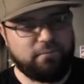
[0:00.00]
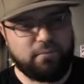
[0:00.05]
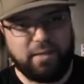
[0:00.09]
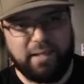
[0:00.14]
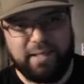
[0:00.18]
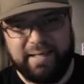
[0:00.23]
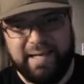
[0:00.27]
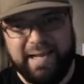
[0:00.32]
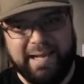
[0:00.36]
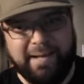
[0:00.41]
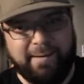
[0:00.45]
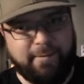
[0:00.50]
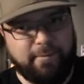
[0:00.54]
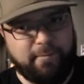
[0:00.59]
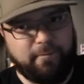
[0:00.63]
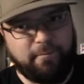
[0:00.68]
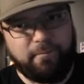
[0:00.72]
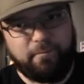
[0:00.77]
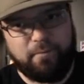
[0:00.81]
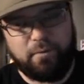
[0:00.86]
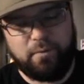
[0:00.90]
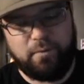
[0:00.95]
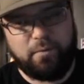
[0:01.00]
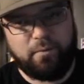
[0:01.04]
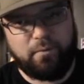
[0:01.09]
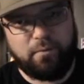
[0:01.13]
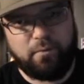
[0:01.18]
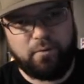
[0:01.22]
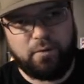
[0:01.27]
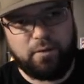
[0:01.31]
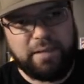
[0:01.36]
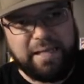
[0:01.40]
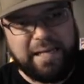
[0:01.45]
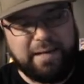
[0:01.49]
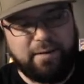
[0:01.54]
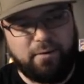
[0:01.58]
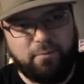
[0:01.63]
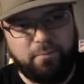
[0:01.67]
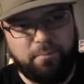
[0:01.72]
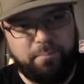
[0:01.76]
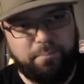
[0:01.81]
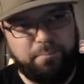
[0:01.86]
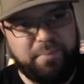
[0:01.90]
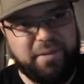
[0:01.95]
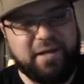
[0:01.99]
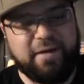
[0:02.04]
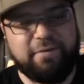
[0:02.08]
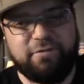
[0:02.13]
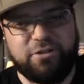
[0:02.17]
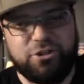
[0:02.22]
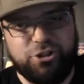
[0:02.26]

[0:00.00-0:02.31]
and how big of a